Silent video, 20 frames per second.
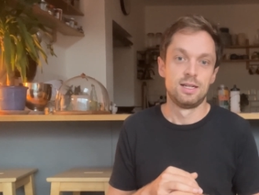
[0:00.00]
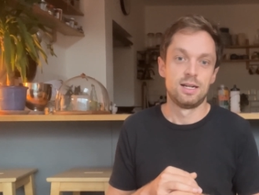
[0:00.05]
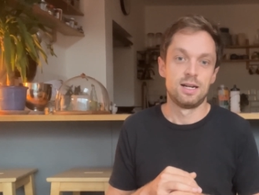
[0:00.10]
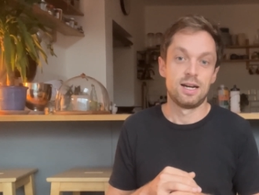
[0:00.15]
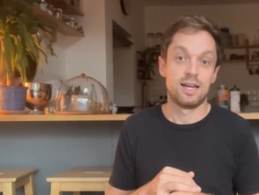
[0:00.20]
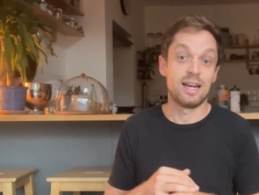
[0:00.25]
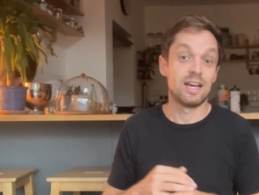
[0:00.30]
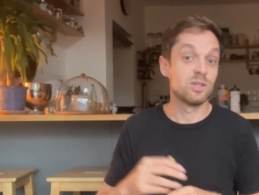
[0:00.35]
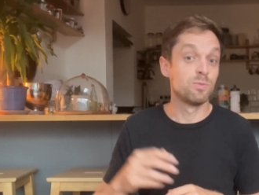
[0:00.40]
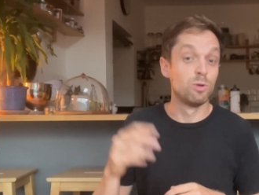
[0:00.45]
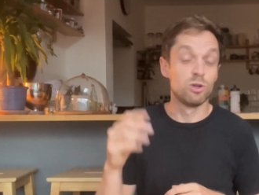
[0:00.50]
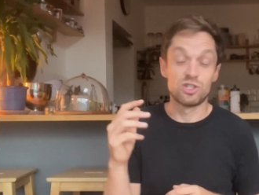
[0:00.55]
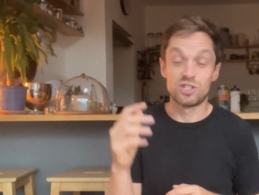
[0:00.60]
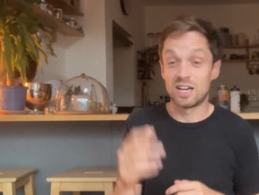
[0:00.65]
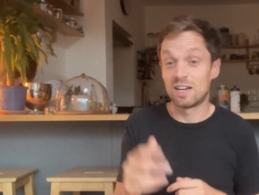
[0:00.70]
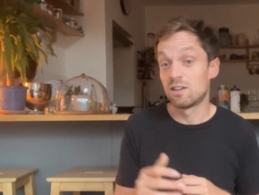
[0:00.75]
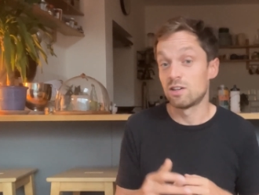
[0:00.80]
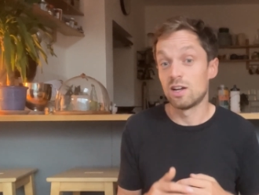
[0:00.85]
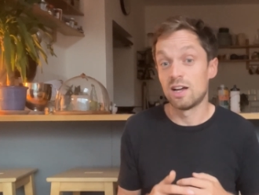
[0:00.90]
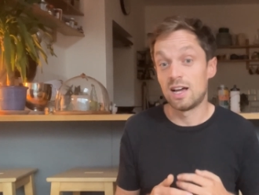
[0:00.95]
And as much
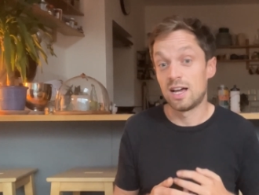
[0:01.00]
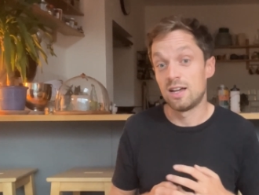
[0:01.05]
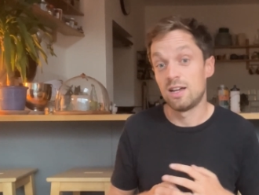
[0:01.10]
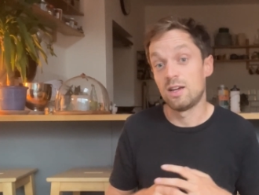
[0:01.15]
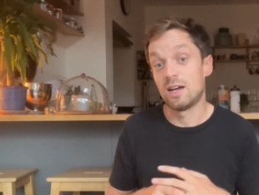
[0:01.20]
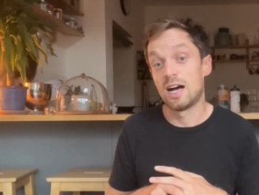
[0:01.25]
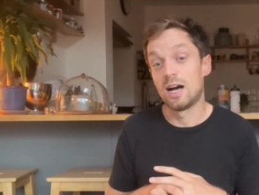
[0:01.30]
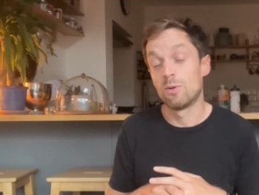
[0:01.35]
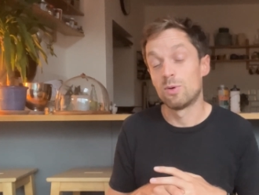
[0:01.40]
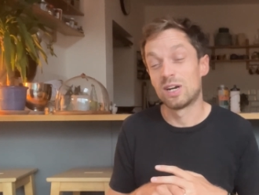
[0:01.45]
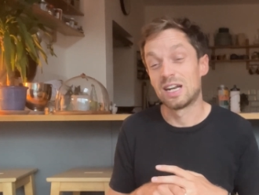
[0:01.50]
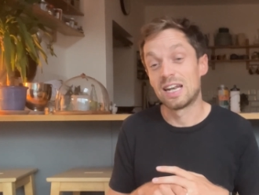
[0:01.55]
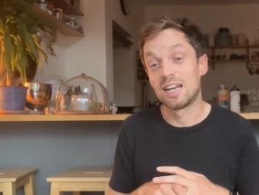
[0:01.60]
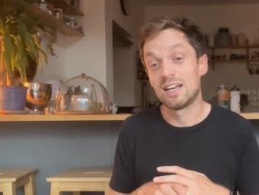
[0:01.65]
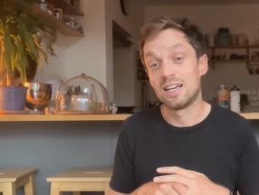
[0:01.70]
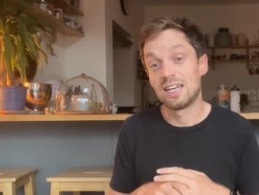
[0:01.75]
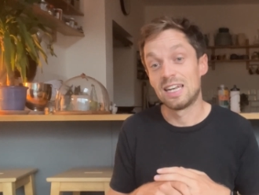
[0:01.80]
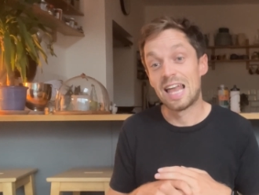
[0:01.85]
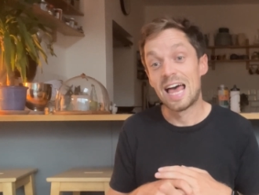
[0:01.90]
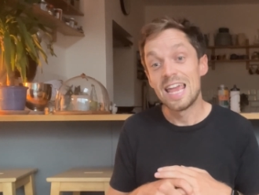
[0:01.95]
as I, I
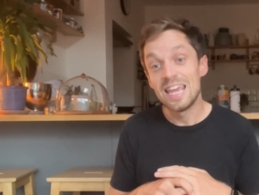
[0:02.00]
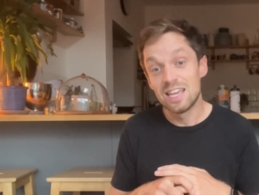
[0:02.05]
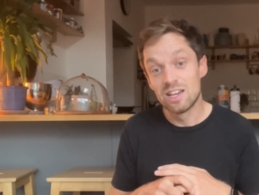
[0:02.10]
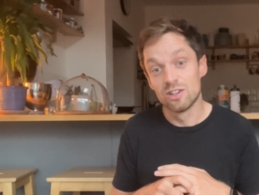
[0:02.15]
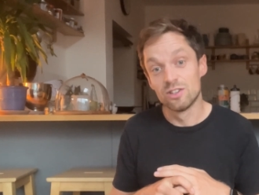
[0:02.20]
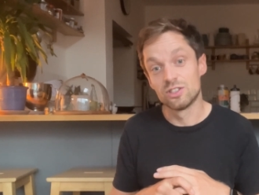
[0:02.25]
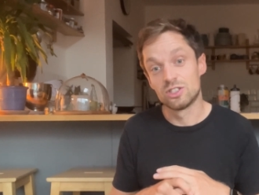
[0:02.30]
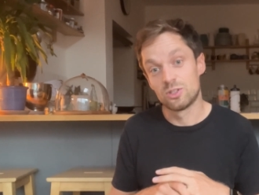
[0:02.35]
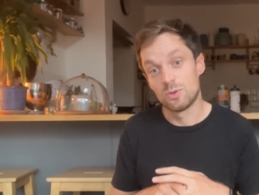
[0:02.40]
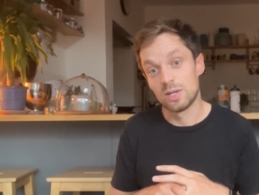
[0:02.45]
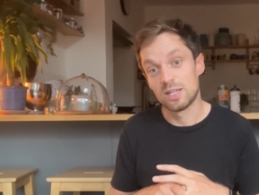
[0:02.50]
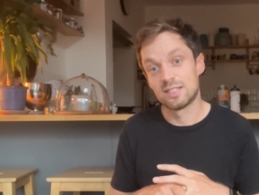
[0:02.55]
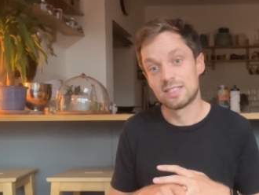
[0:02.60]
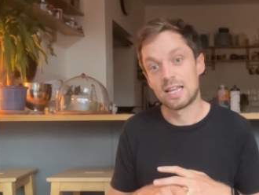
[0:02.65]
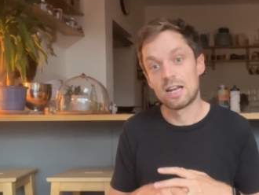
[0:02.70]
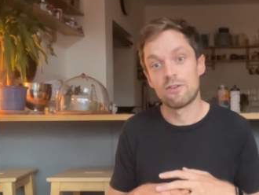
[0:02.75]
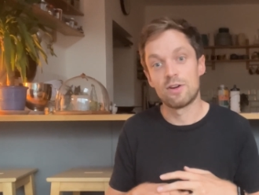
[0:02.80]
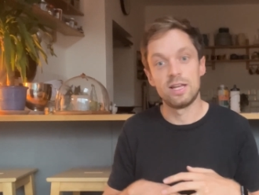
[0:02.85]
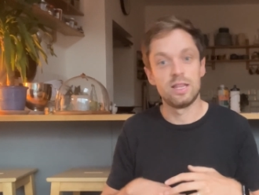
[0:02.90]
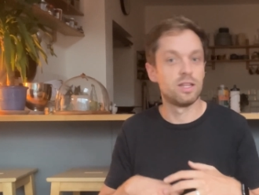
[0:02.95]
would like us to
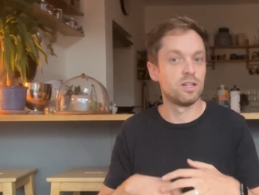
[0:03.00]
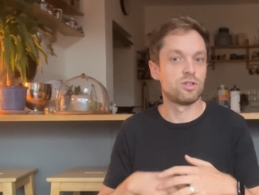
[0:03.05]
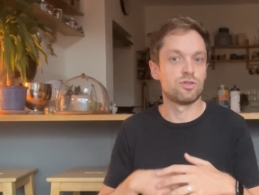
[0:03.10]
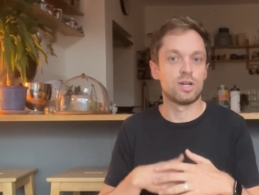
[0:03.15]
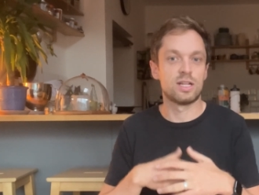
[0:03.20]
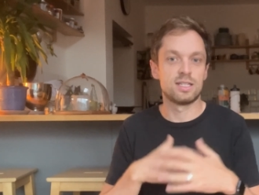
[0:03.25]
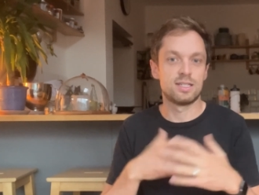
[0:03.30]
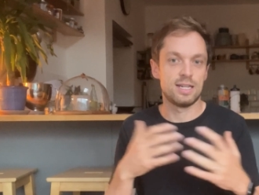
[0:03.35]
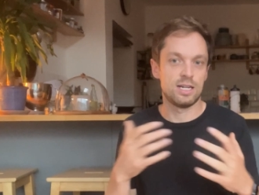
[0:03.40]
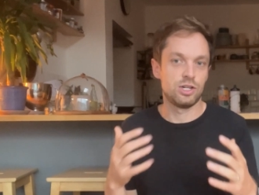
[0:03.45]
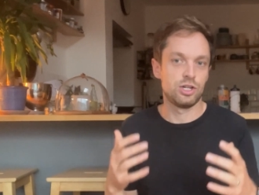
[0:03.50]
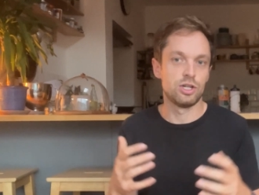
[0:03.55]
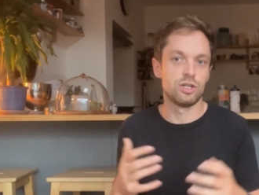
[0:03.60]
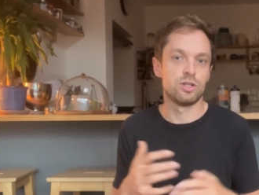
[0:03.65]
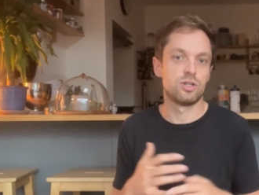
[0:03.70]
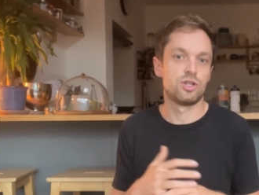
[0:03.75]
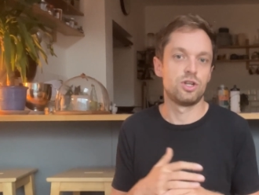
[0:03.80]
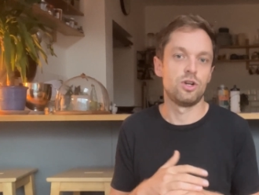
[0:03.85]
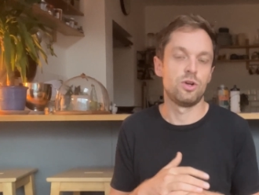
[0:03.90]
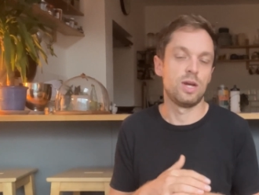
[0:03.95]
accelerate the transition
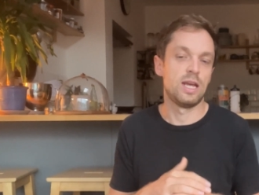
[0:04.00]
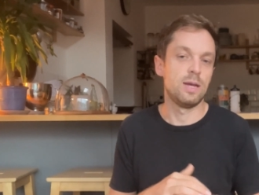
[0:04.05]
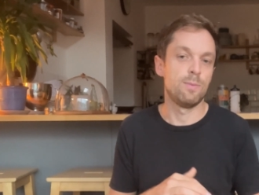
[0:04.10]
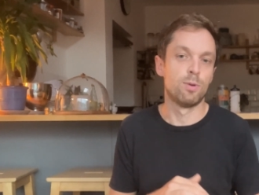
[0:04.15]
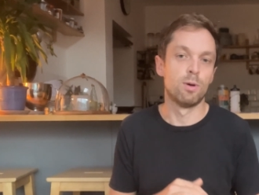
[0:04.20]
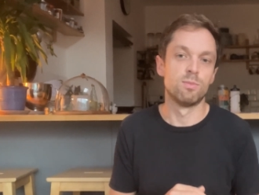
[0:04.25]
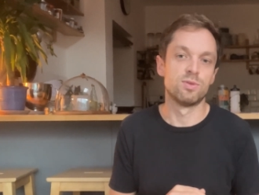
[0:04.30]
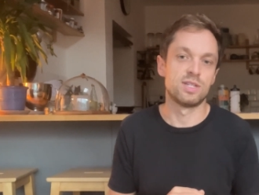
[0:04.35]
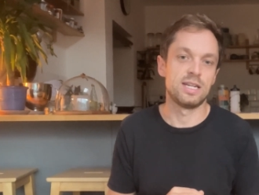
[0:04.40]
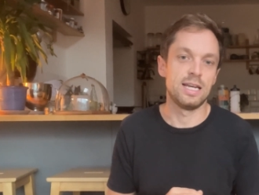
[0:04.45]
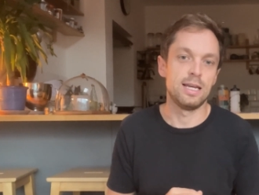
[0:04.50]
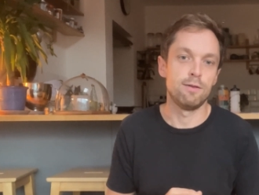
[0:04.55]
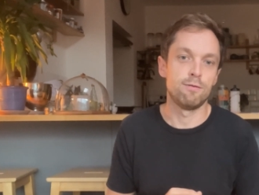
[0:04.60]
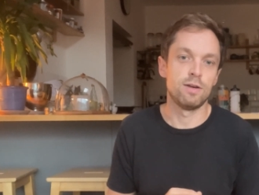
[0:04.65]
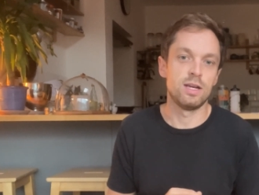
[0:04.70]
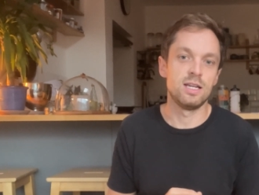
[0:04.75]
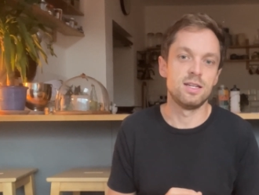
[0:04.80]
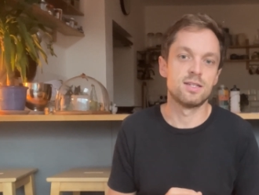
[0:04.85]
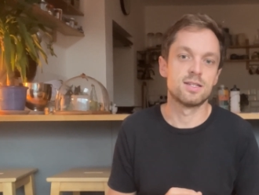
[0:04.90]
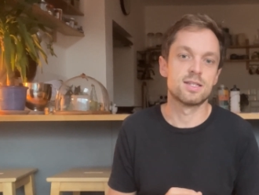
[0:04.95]
to heat pumps and E
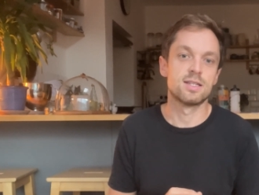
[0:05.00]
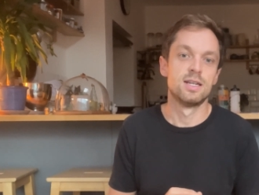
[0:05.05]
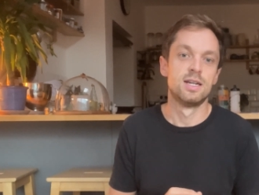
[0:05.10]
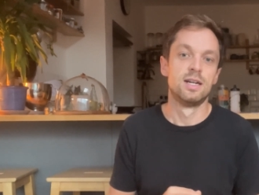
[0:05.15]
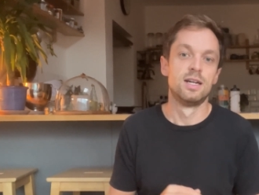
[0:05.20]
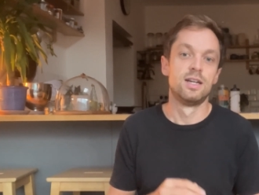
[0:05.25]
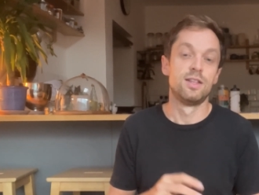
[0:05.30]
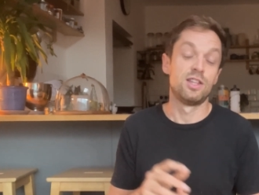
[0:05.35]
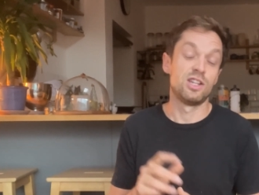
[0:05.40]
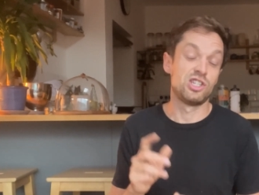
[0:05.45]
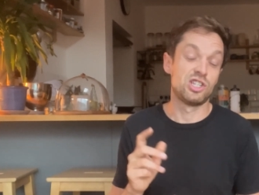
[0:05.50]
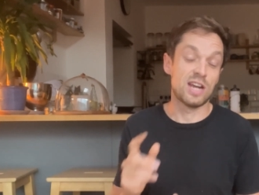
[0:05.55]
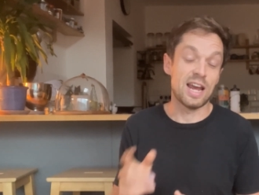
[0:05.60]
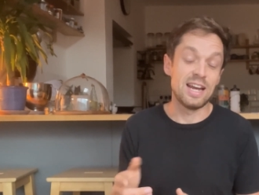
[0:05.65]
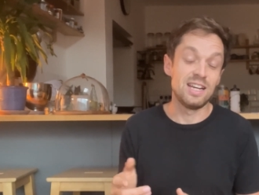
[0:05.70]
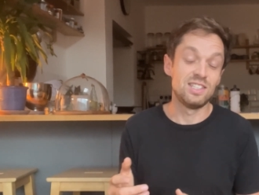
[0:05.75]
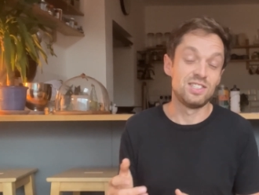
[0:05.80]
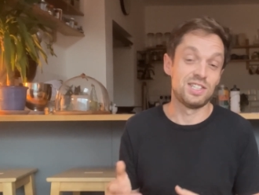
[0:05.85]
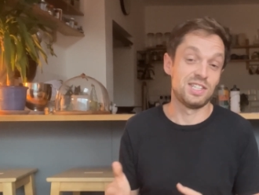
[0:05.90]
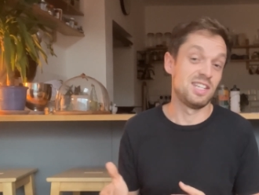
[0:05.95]
Vs, the
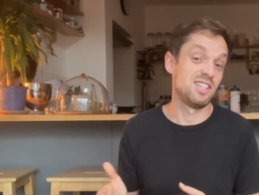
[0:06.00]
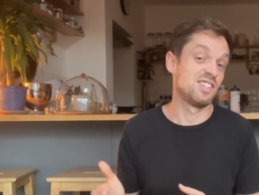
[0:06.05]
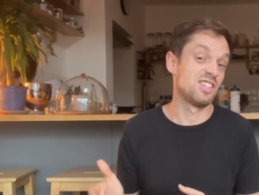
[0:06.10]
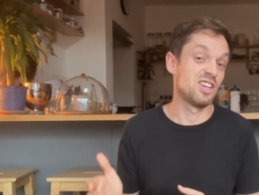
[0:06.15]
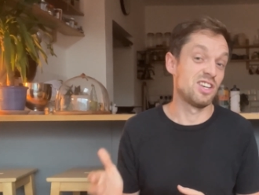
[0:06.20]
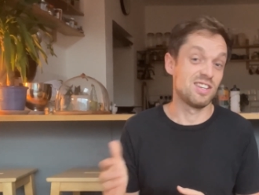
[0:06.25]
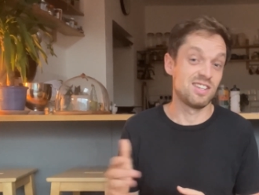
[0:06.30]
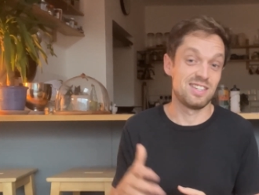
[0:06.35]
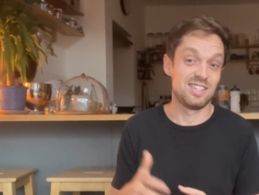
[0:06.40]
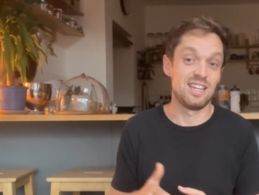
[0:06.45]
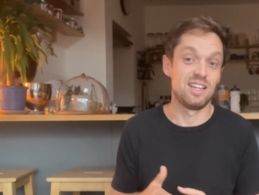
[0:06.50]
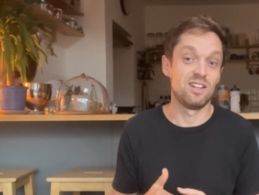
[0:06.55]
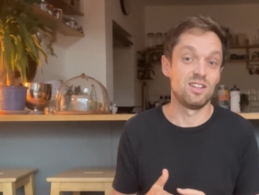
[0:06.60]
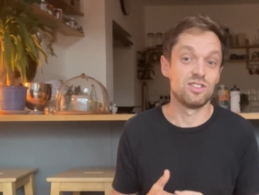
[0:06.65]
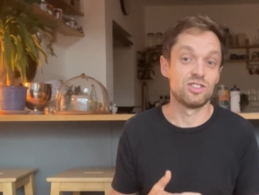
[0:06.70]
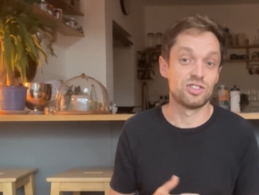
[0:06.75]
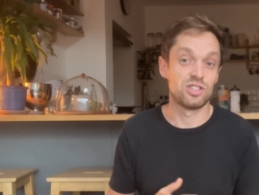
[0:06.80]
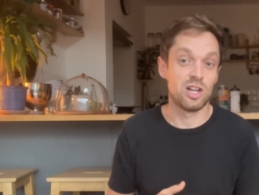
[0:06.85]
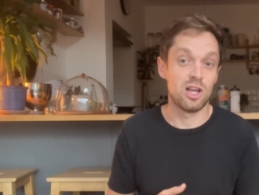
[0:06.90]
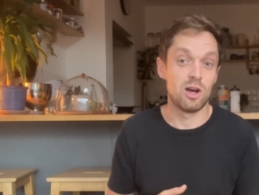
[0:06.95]
changes are still
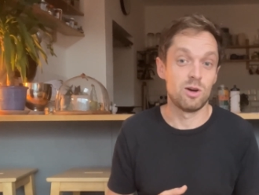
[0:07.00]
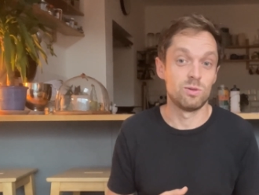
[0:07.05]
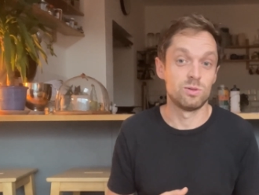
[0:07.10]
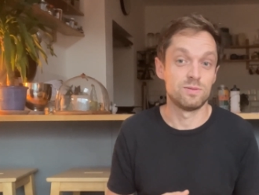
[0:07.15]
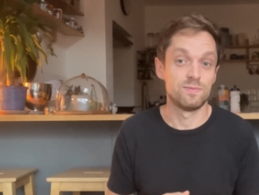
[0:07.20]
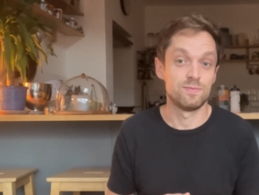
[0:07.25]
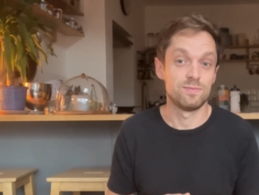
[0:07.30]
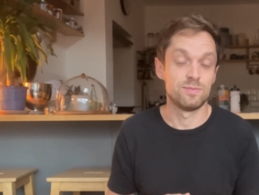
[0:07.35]
slow.